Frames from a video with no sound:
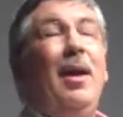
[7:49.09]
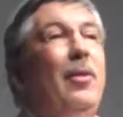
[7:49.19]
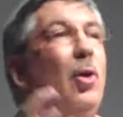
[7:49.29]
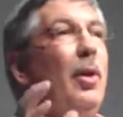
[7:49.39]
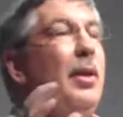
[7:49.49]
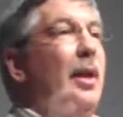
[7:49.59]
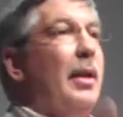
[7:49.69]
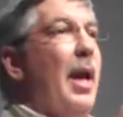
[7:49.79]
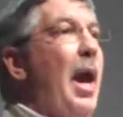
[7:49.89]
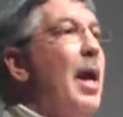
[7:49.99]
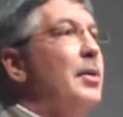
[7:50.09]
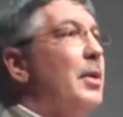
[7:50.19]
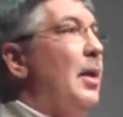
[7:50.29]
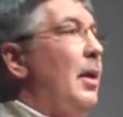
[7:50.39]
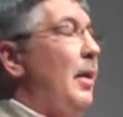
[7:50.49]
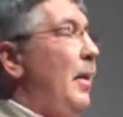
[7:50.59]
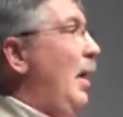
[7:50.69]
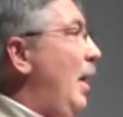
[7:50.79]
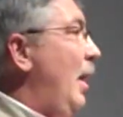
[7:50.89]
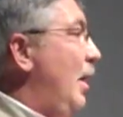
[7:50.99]
The only thing they ask
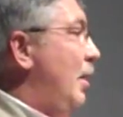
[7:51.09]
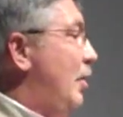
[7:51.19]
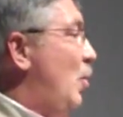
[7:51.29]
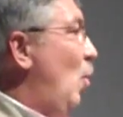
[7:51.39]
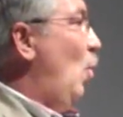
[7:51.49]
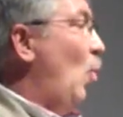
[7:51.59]
is